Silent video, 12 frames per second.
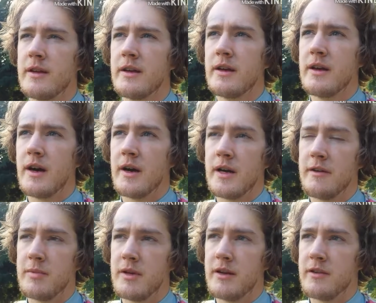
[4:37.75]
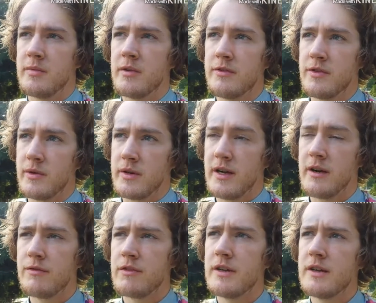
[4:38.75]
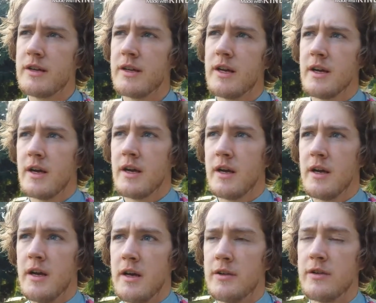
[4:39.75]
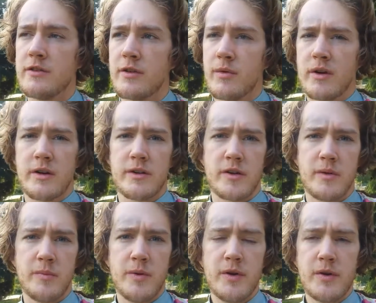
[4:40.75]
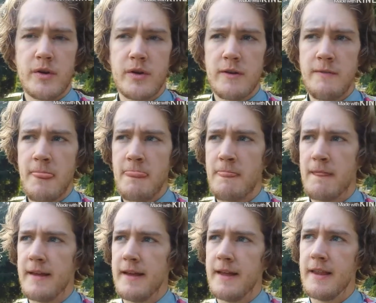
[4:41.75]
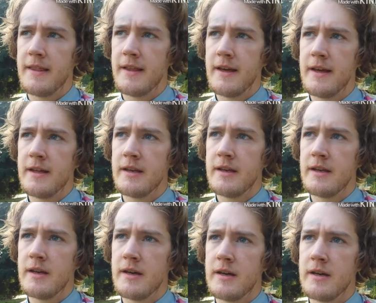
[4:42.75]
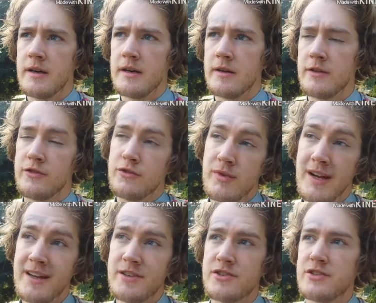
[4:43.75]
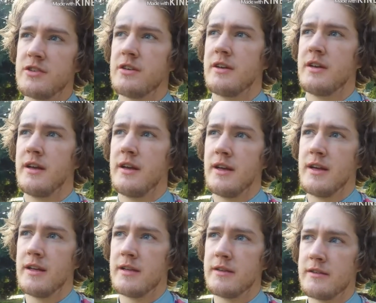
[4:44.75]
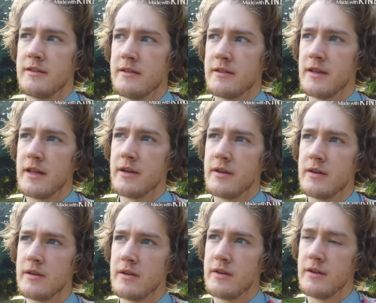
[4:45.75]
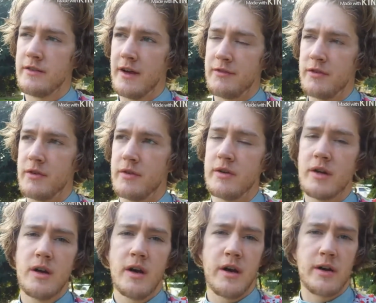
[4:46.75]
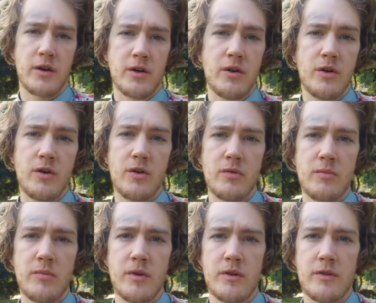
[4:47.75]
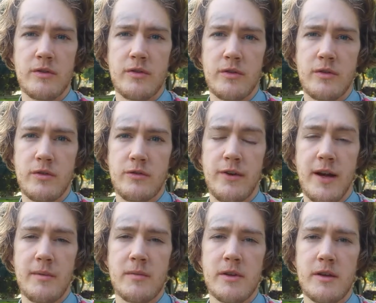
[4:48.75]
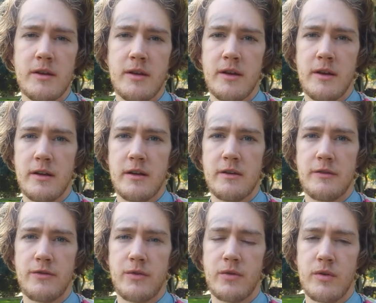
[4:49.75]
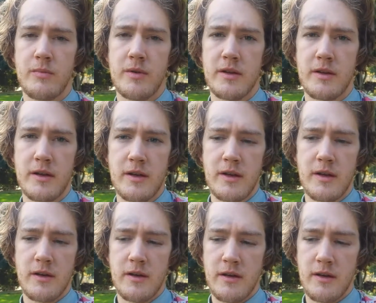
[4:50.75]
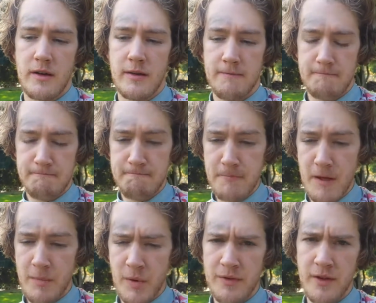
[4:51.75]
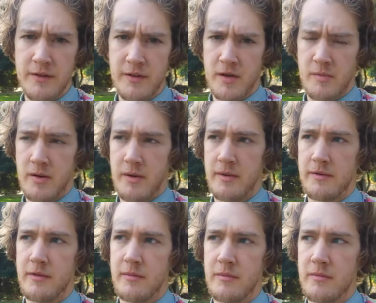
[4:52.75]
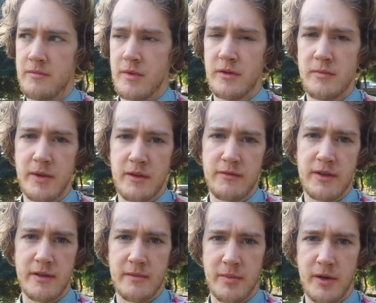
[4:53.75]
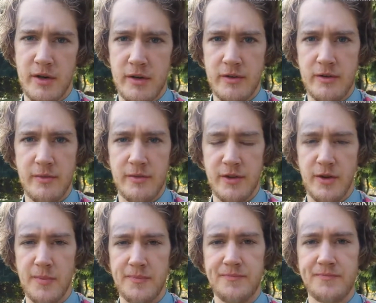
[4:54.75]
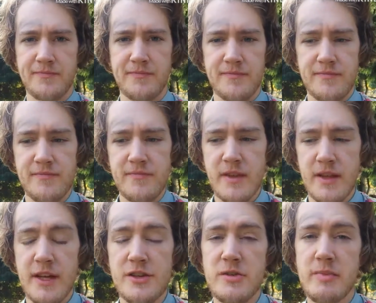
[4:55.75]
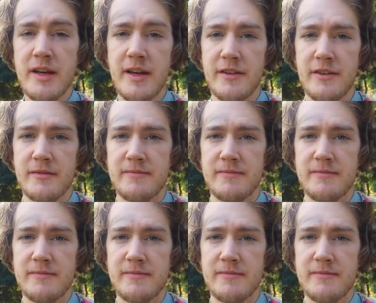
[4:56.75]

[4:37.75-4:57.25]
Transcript: I'm gonna have a banana smoothie for recovery, do some work on the computer, and then stretch, and later this afternoon I'm gonna go home to family and for a big birthday dinner. I'll probably have some nice big vegan burgers, so that should be nice.